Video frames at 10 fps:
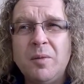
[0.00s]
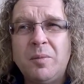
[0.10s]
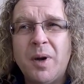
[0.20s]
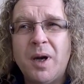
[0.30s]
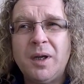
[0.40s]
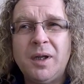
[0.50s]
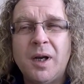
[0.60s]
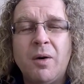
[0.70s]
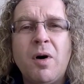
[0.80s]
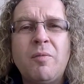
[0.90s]
But you
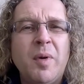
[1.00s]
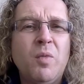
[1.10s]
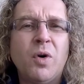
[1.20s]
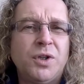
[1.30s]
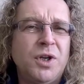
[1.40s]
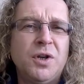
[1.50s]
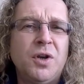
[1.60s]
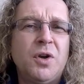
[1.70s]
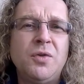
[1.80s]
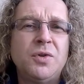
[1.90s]
know, I've been watching the
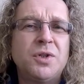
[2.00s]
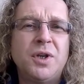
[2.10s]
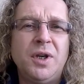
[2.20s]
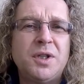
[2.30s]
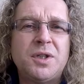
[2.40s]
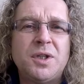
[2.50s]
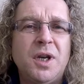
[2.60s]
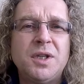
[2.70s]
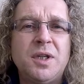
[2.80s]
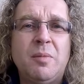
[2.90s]
news and
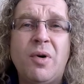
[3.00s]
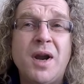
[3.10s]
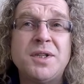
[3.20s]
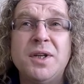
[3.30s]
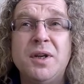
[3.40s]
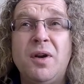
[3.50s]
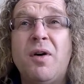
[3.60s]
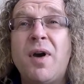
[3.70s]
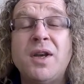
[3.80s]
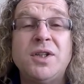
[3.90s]
it's depressing, and
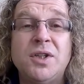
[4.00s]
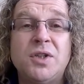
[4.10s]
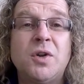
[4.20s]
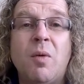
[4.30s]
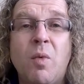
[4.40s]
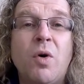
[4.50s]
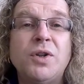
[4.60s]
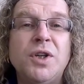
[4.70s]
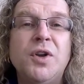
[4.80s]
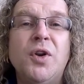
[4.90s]
I've actually stopped
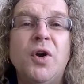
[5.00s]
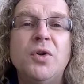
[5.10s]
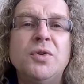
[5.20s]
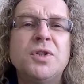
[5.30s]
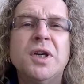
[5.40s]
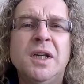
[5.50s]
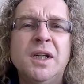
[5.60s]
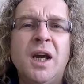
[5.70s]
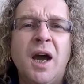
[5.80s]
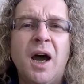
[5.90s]
watching the news
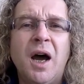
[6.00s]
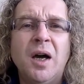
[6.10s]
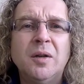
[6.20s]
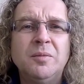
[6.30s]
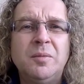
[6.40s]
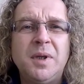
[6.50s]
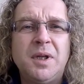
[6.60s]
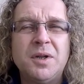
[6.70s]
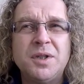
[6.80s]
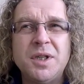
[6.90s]

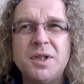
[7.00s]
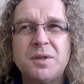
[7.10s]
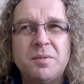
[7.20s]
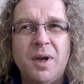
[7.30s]
because it's